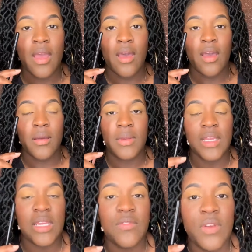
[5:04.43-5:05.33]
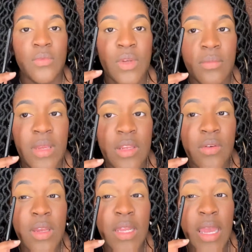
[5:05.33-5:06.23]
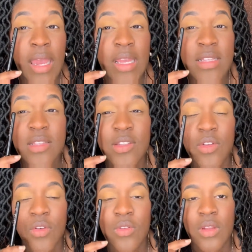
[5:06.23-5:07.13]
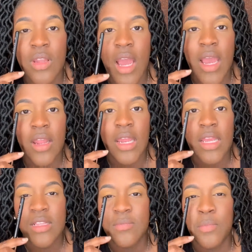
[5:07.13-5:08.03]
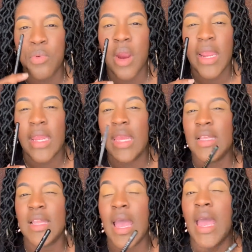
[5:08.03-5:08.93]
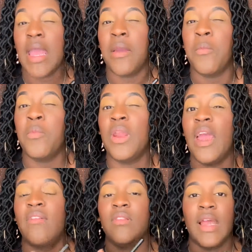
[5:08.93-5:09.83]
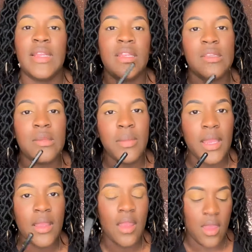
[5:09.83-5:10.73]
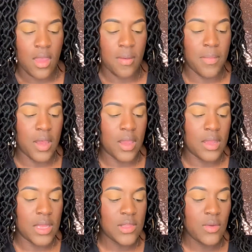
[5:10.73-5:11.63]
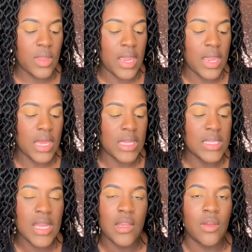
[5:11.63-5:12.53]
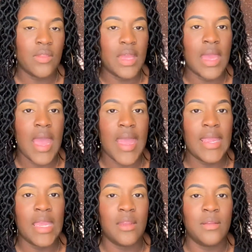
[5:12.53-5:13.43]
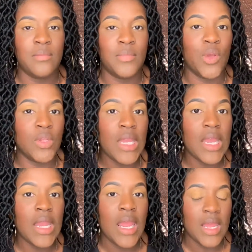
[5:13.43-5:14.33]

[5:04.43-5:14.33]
And even with me doing that, it's still not as bright as I would have liked it to be, but that's okay. At least I know that I can build it